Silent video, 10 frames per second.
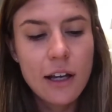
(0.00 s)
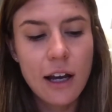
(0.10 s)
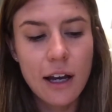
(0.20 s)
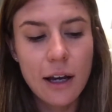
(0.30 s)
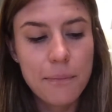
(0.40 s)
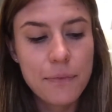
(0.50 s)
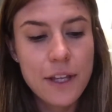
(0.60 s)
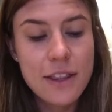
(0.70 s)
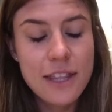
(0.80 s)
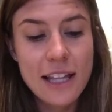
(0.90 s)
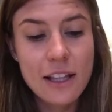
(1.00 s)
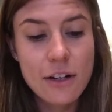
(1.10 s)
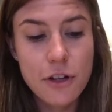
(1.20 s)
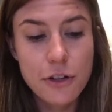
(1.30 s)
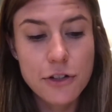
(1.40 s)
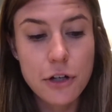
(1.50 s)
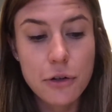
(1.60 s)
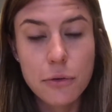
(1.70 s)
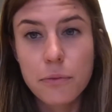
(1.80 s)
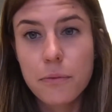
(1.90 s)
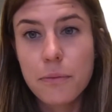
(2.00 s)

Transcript: Then there's also